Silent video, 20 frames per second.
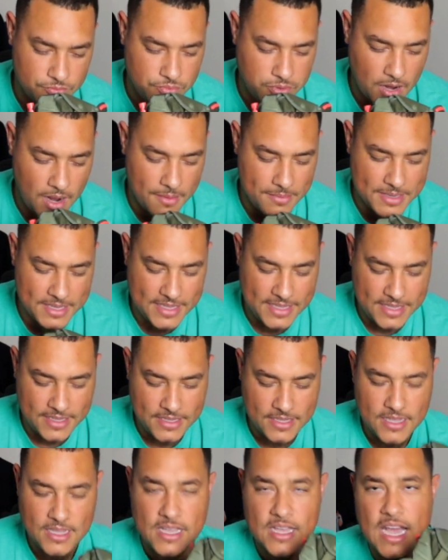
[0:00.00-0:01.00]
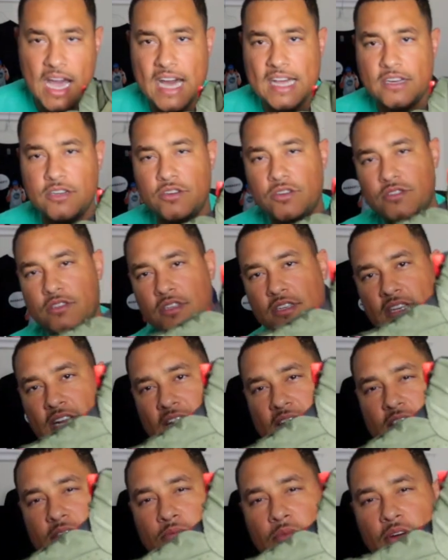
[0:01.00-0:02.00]
Probably, I don't know, in the
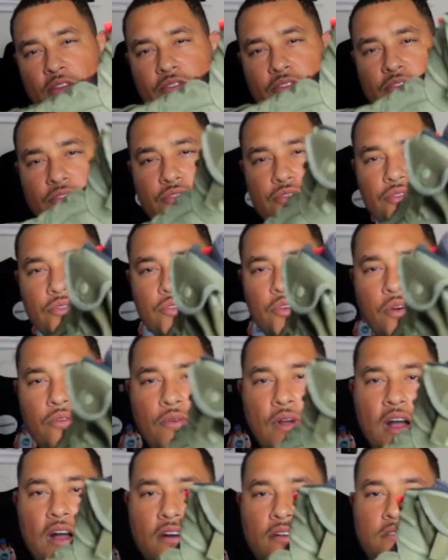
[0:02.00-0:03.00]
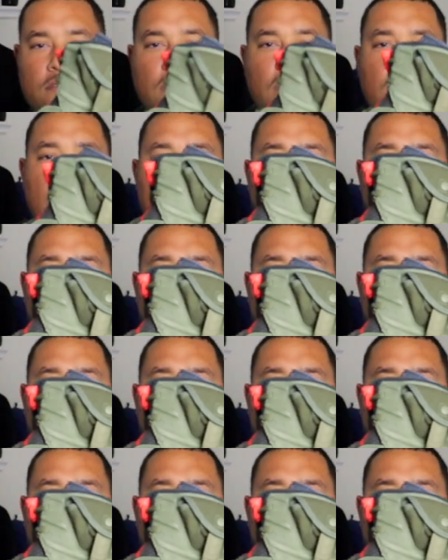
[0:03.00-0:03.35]
next month or two, around